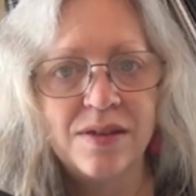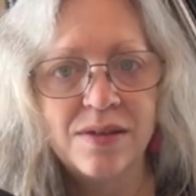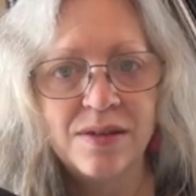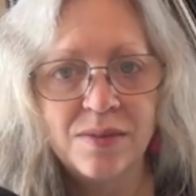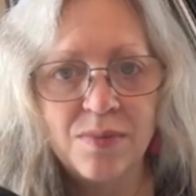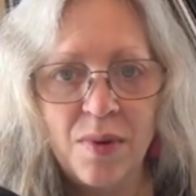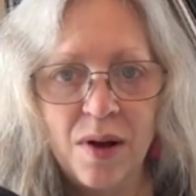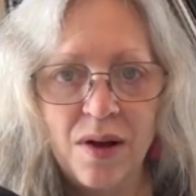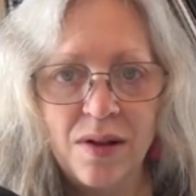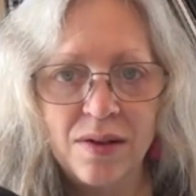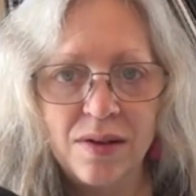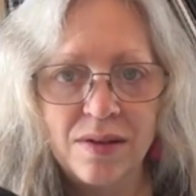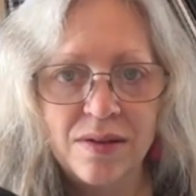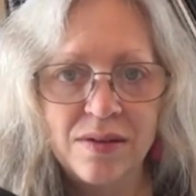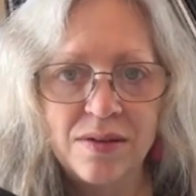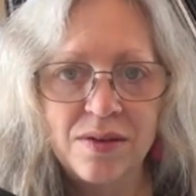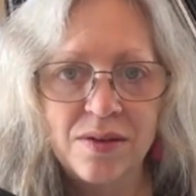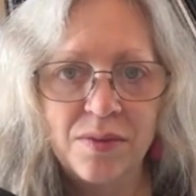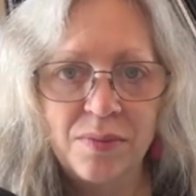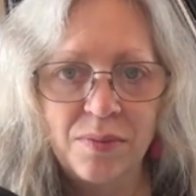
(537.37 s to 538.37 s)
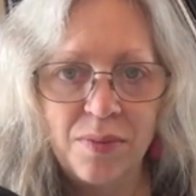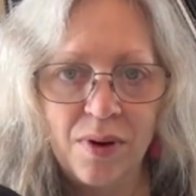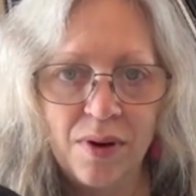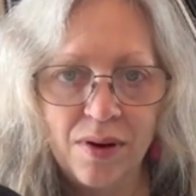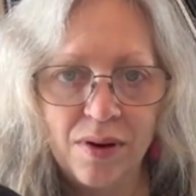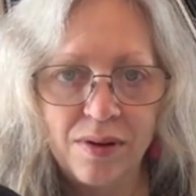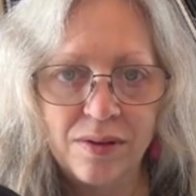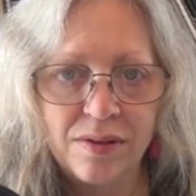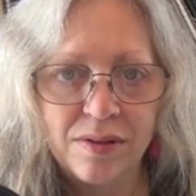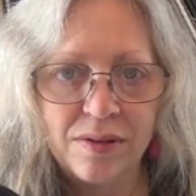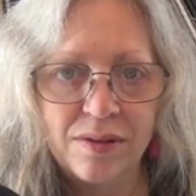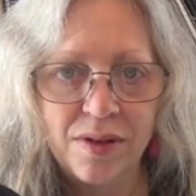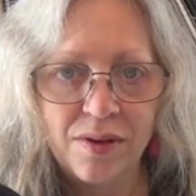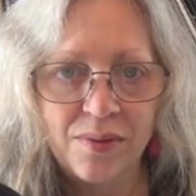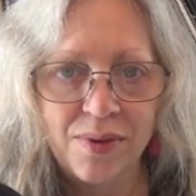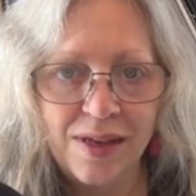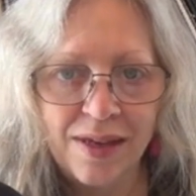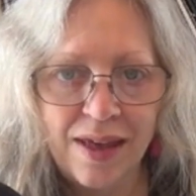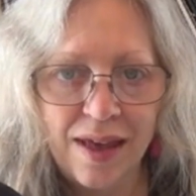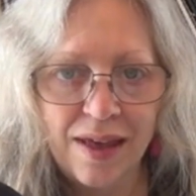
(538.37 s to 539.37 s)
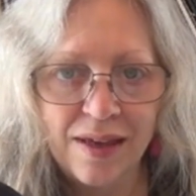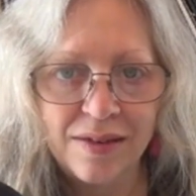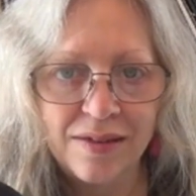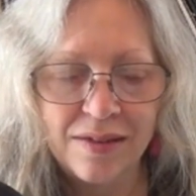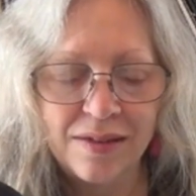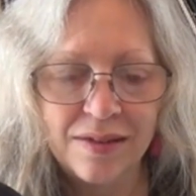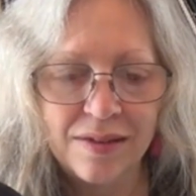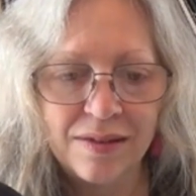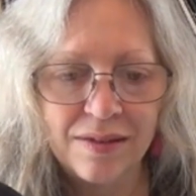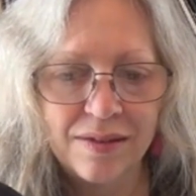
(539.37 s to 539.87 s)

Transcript: smallest part that we get.